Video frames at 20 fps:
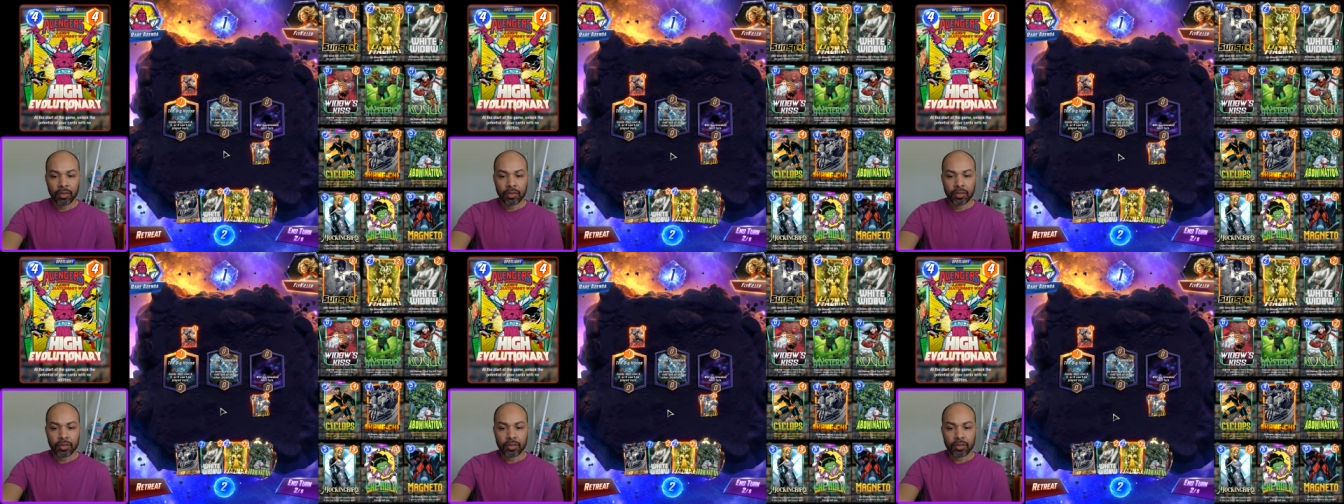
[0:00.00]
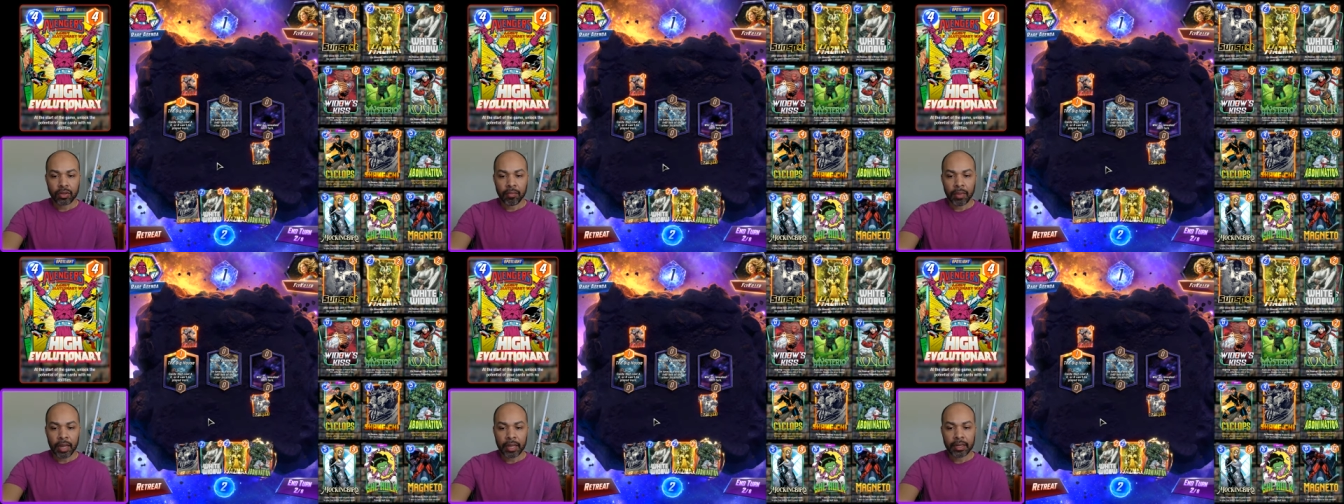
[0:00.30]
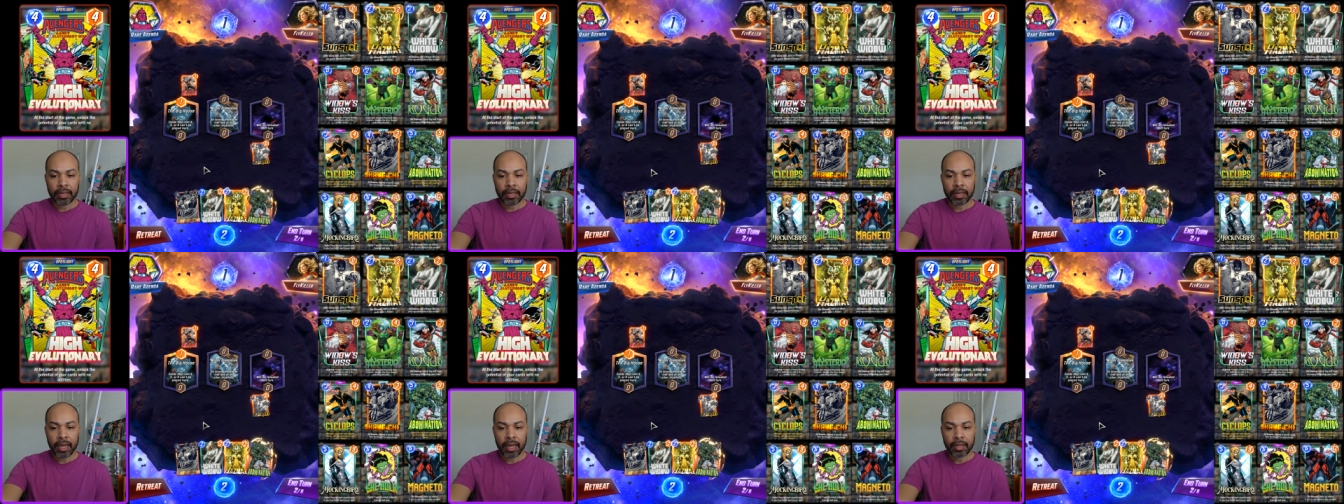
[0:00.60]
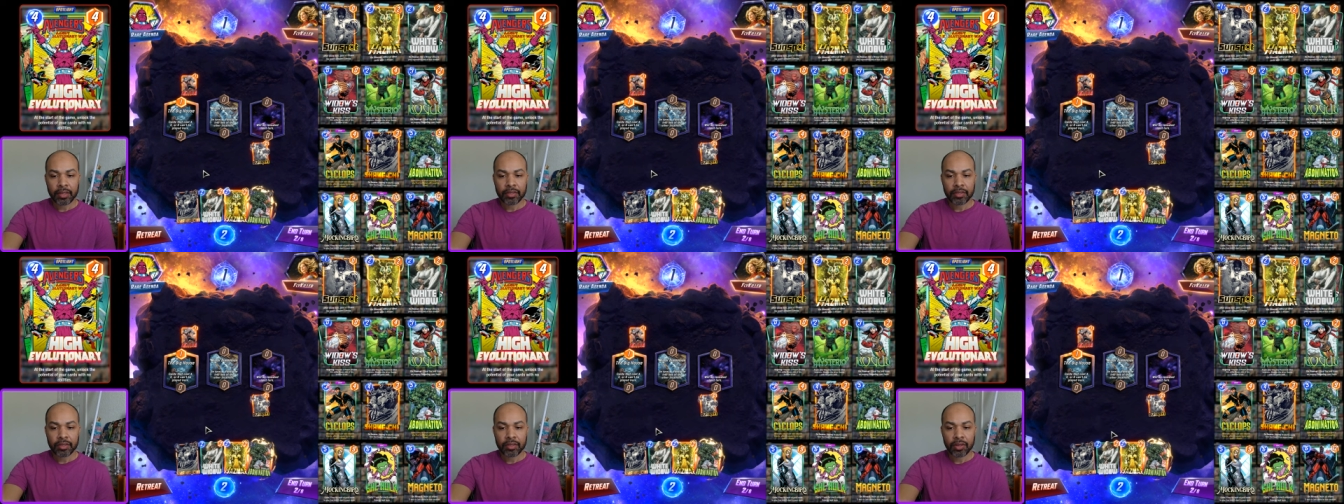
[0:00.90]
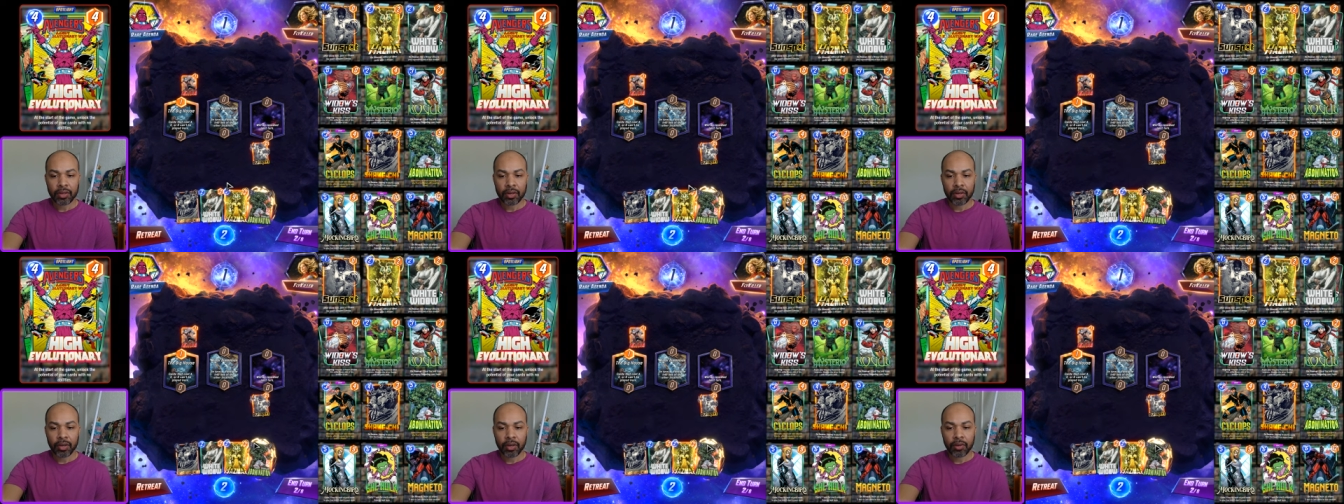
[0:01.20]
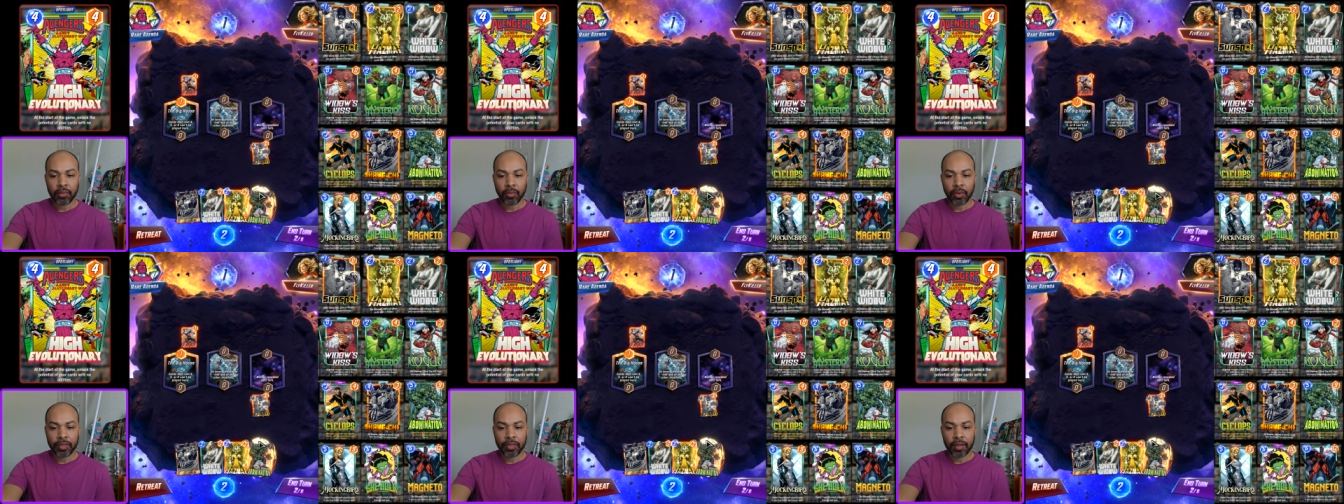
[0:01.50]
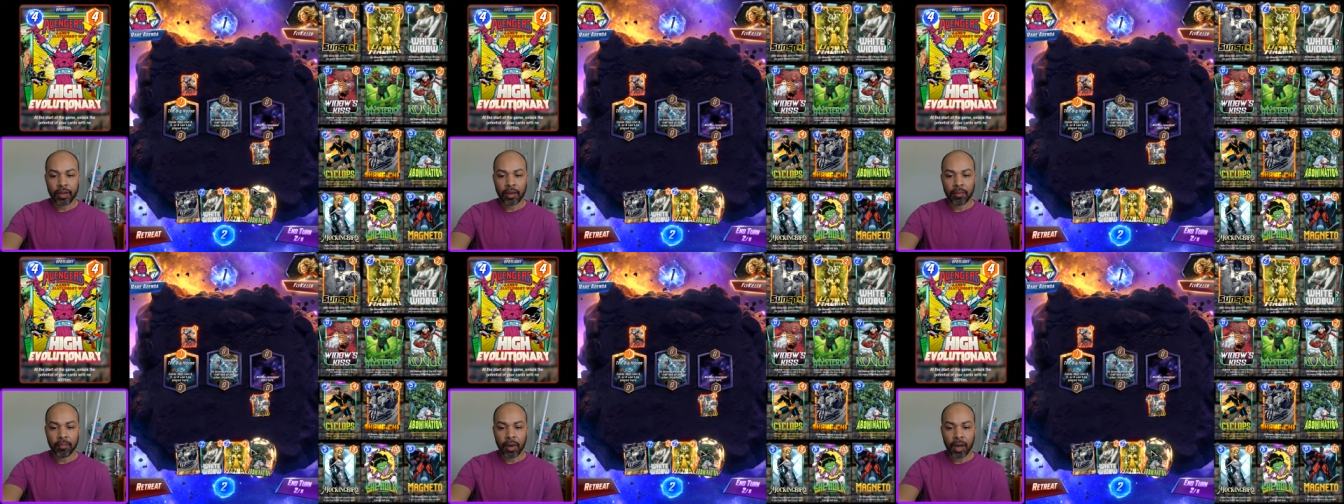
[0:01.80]
So my next turn with
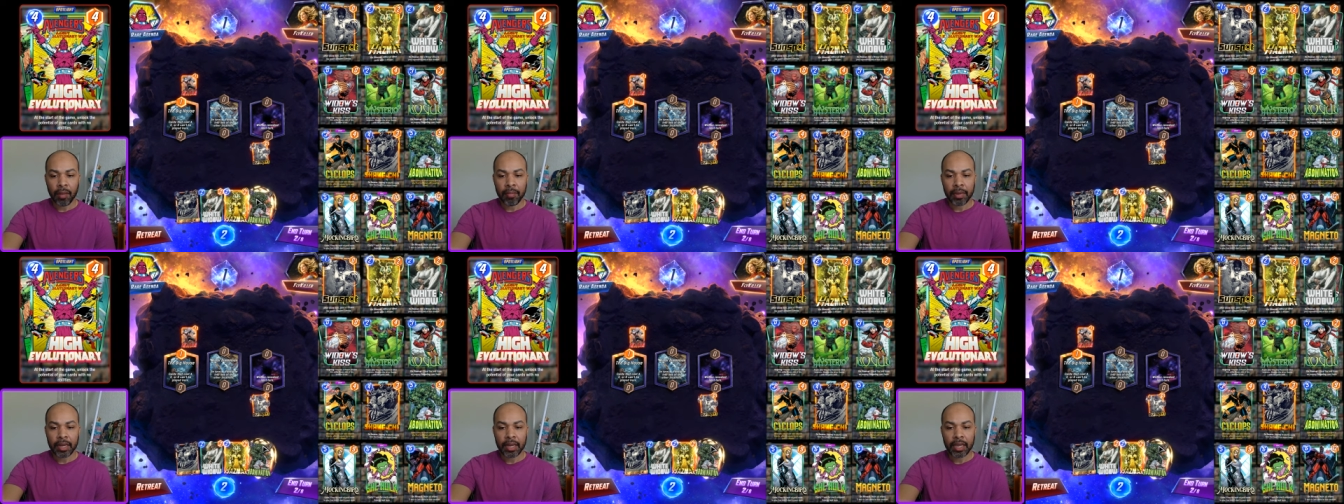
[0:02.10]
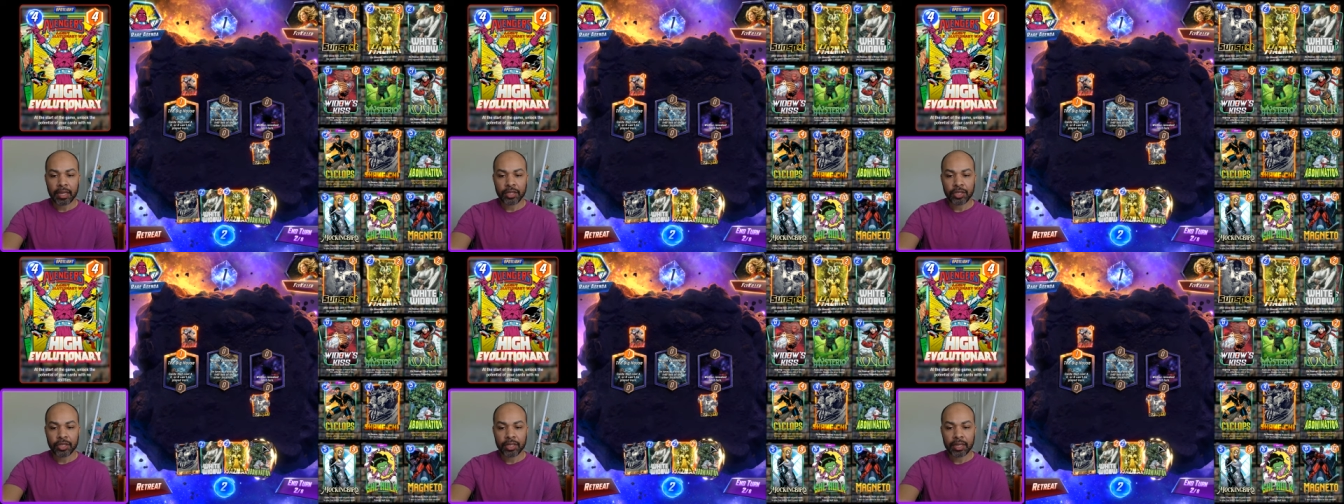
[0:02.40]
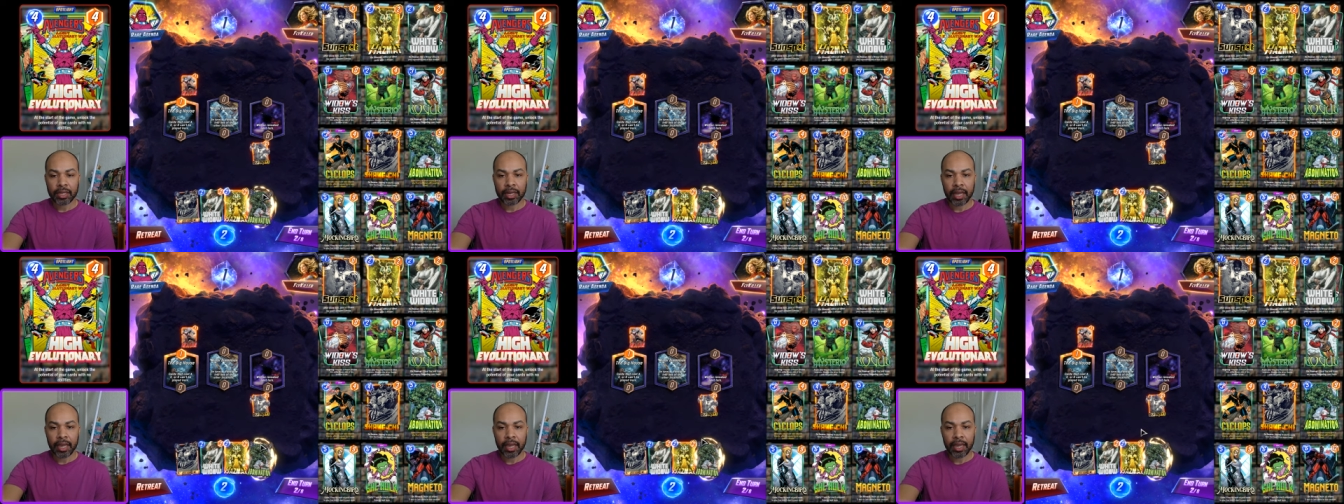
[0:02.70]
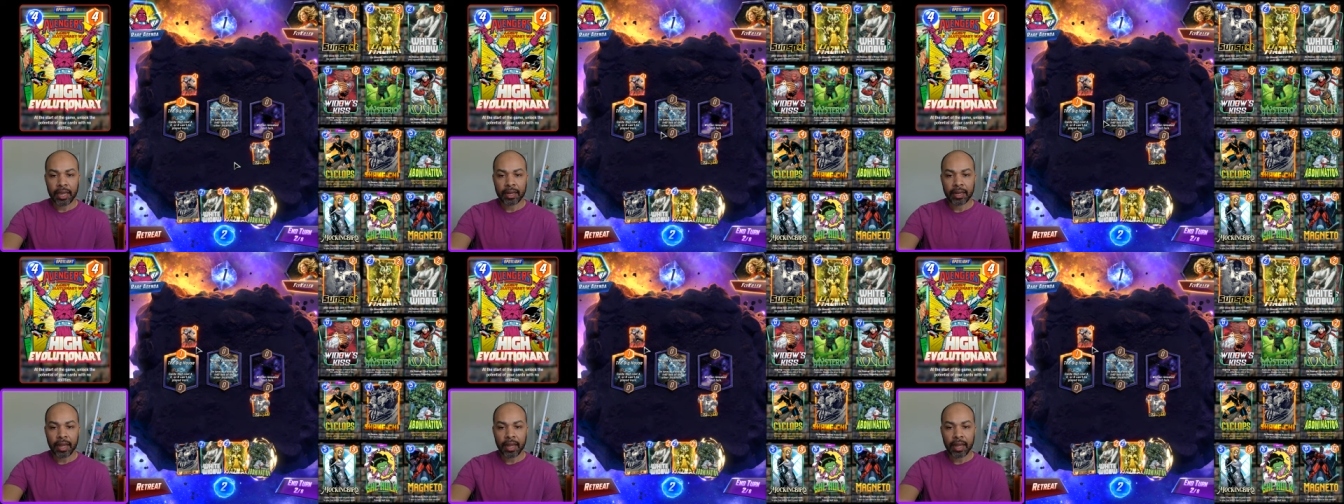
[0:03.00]
Abomination in hand,